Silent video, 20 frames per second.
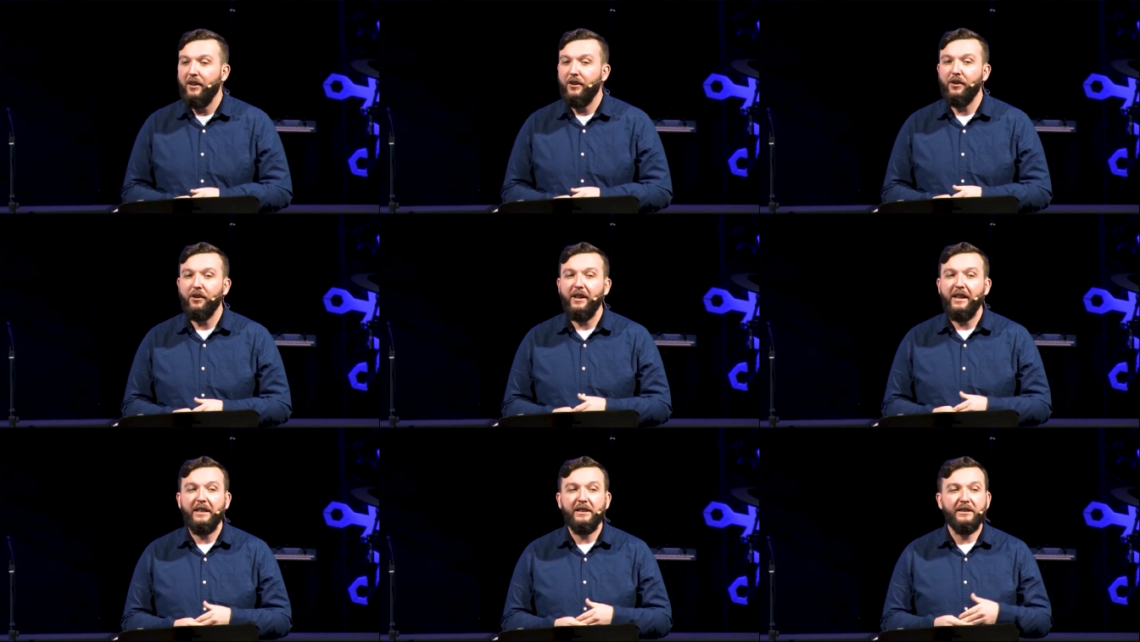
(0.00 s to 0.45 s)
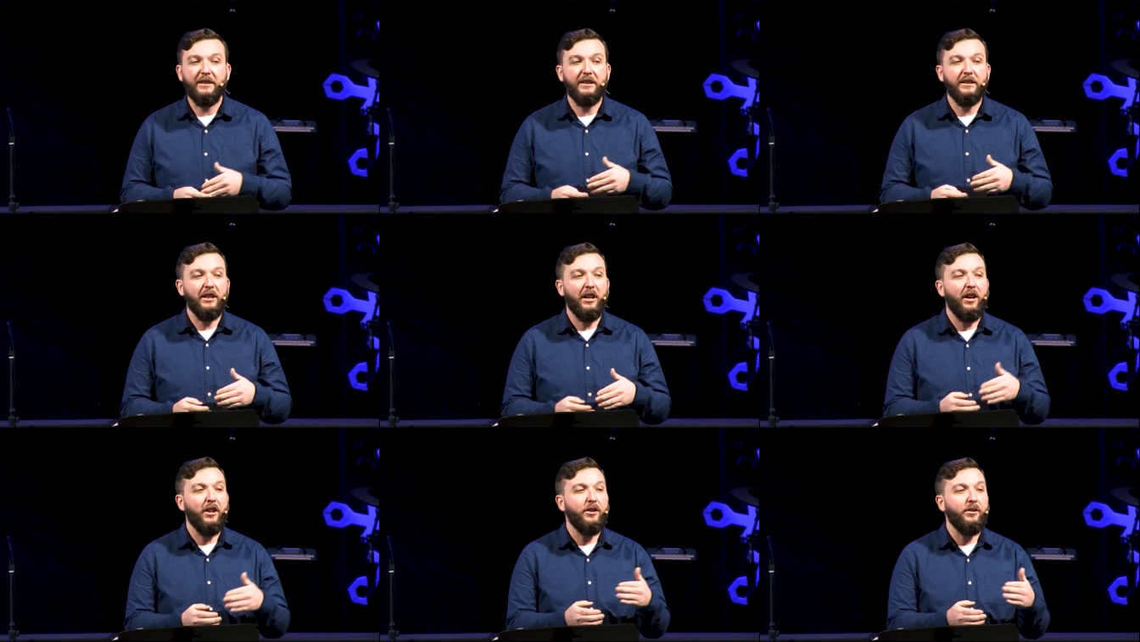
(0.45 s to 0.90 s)
there is
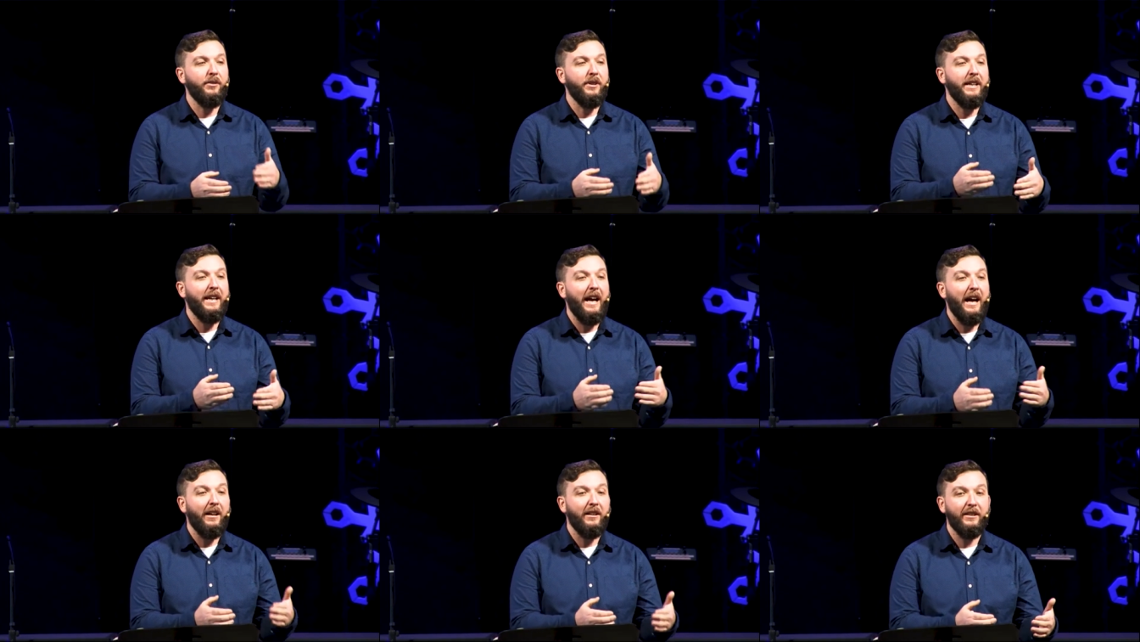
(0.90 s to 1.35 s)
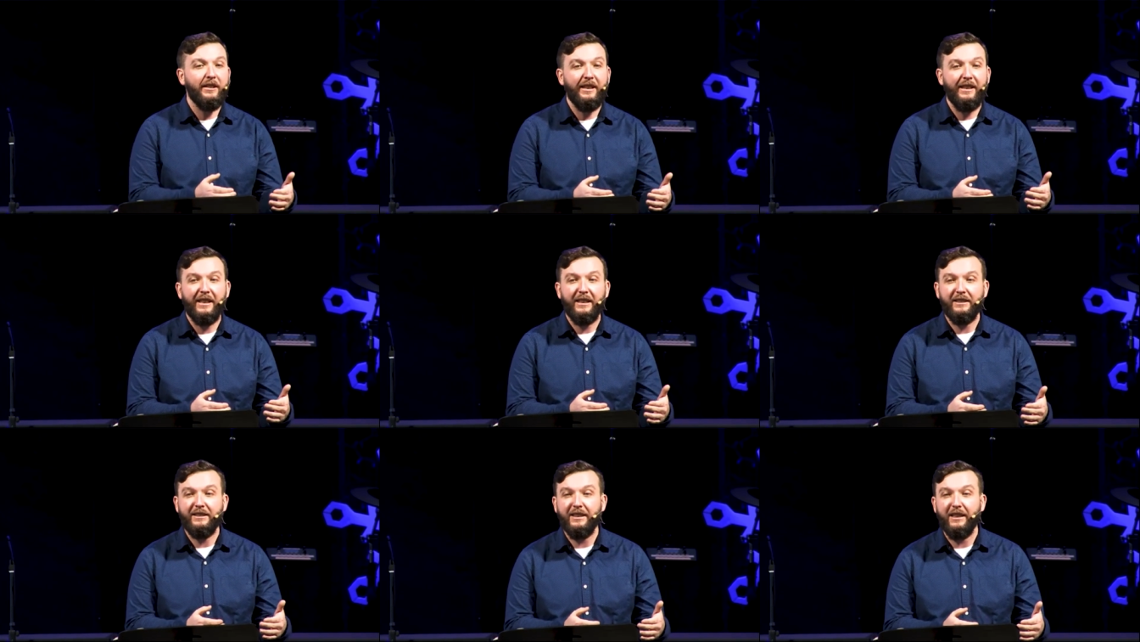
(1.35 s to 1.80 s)
this other
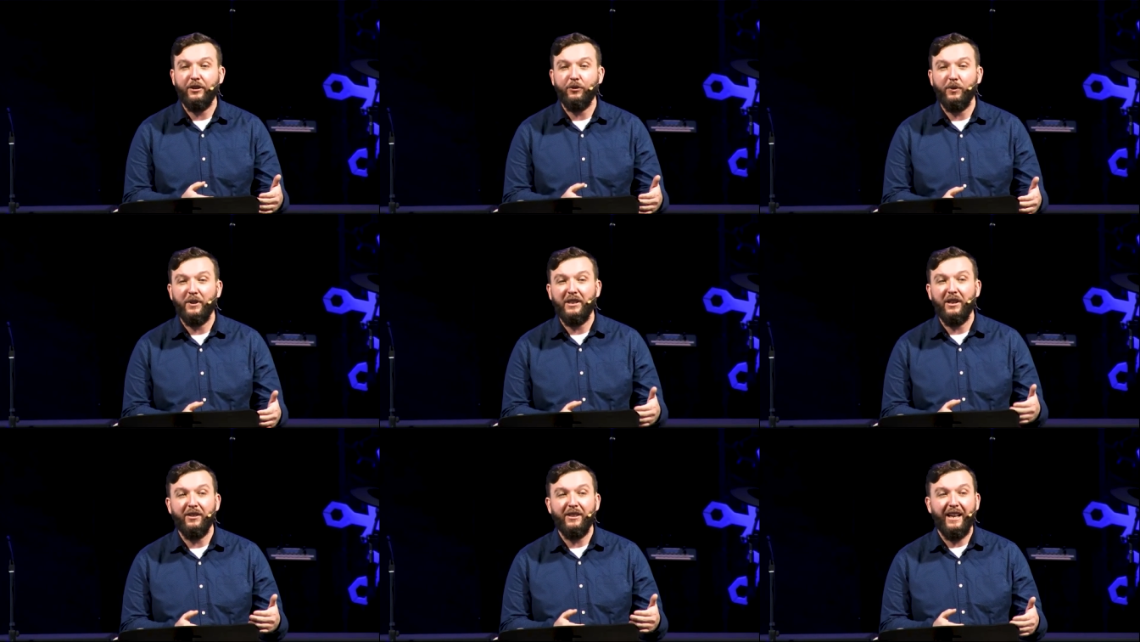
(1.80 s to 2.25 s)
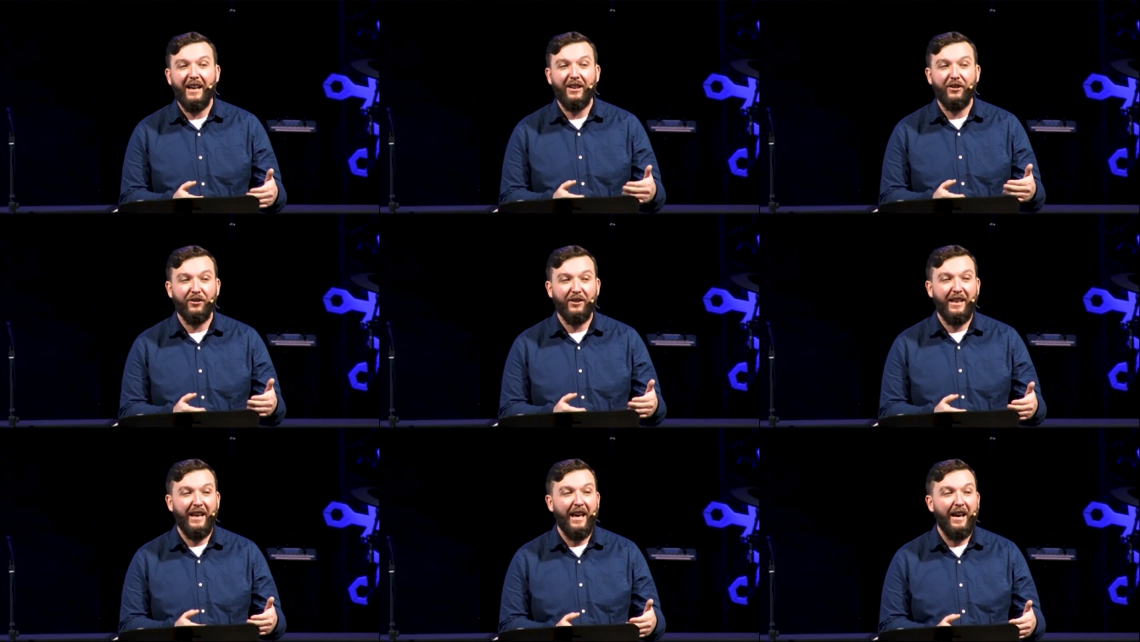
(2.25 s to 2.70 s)
reality that says we don't
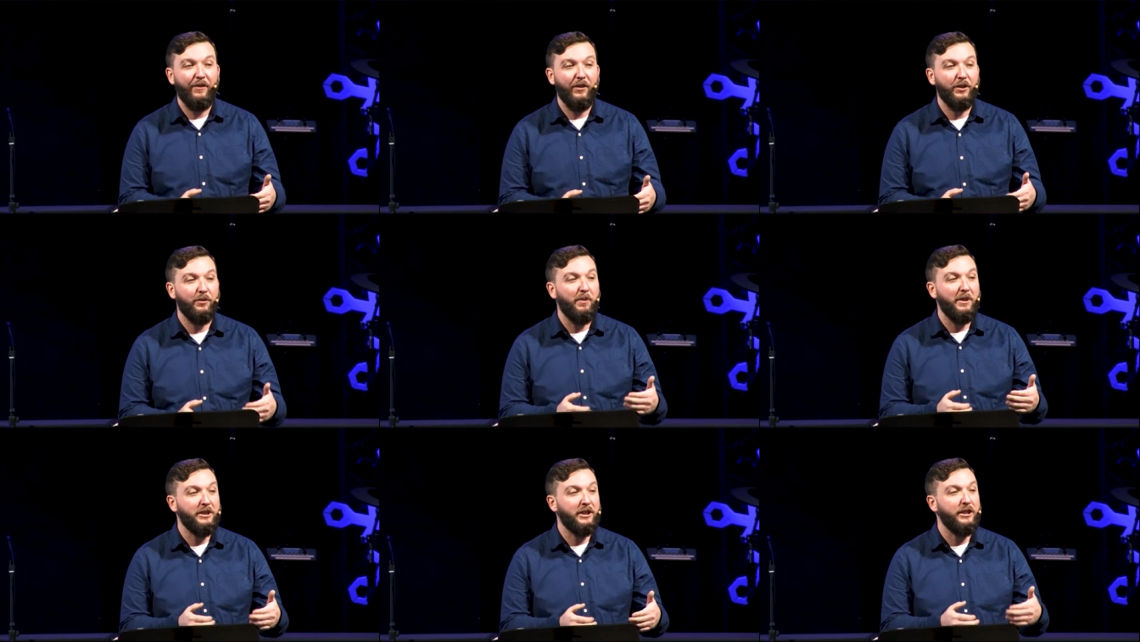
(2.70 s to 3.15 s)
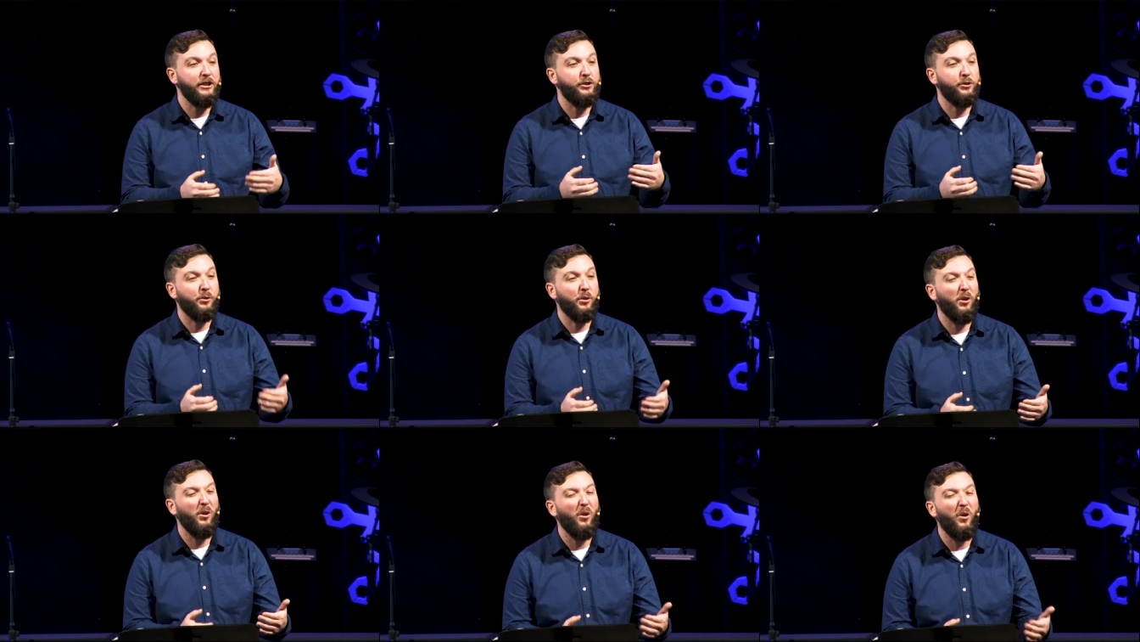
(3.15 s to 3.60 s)
actually have as much
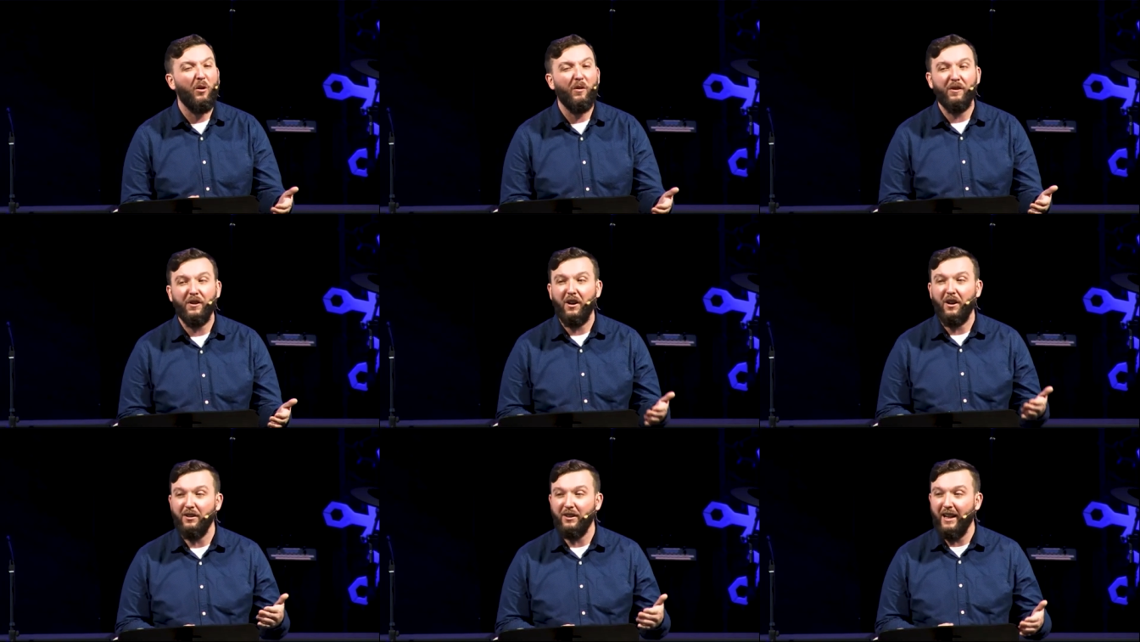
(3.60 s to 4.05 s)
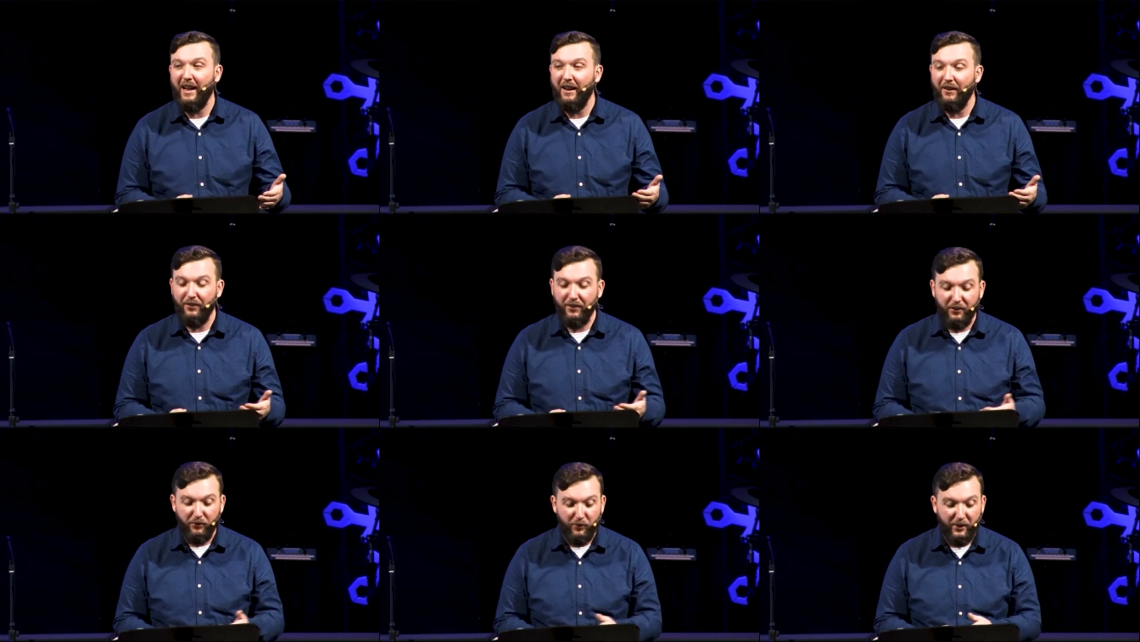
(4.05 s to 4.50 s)
control over our
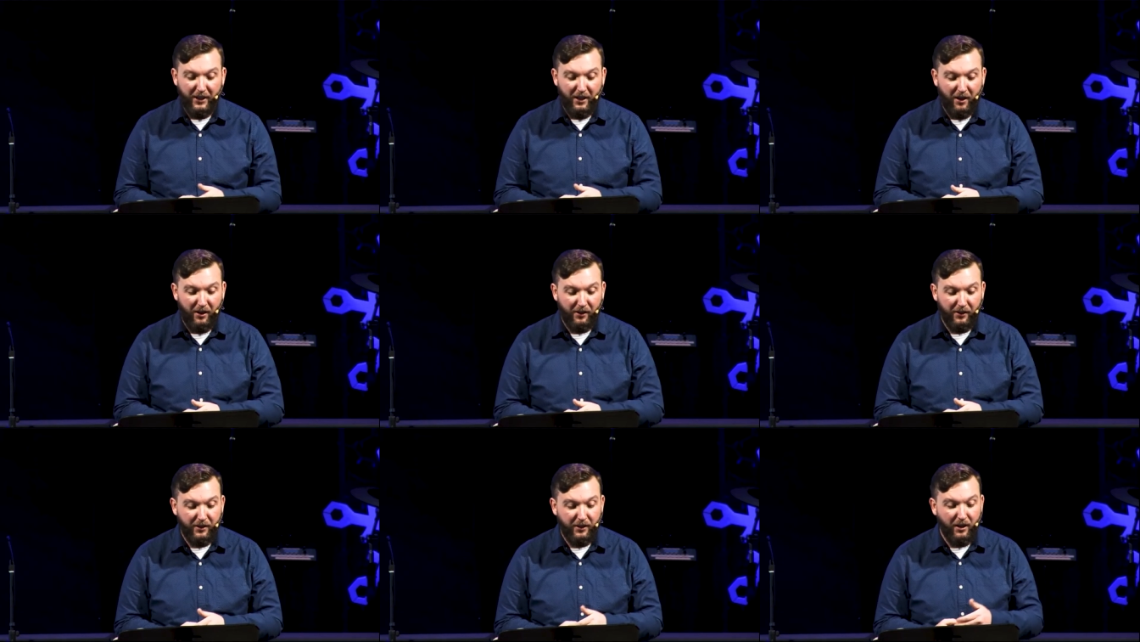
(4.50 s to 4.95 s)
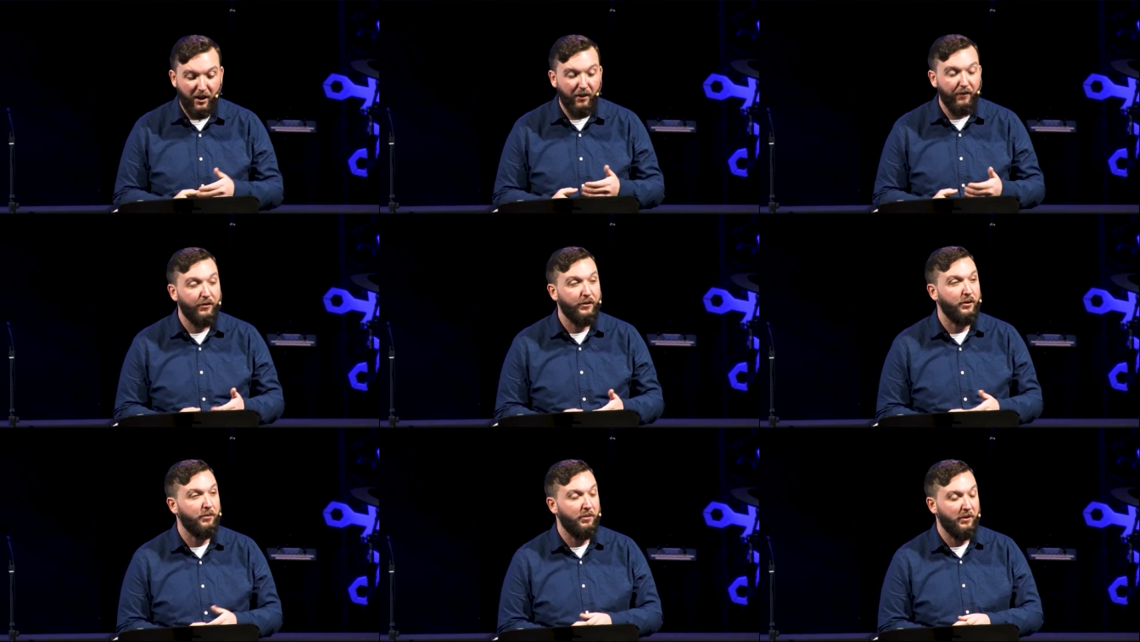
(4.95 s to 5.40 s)
lives than we are
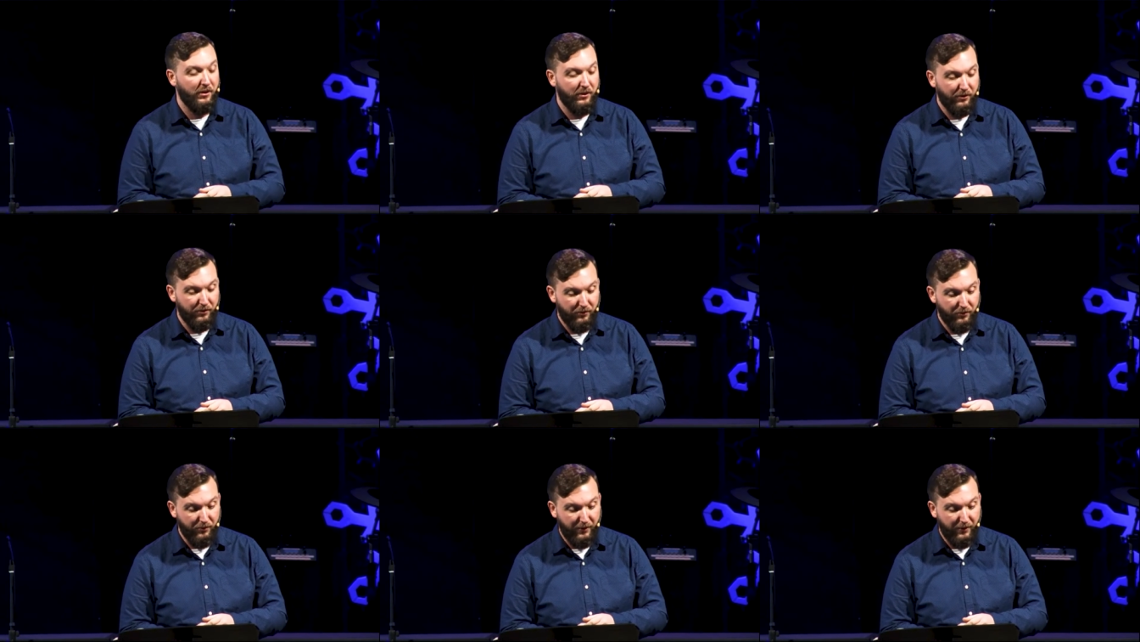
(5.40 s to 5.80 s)
comfortable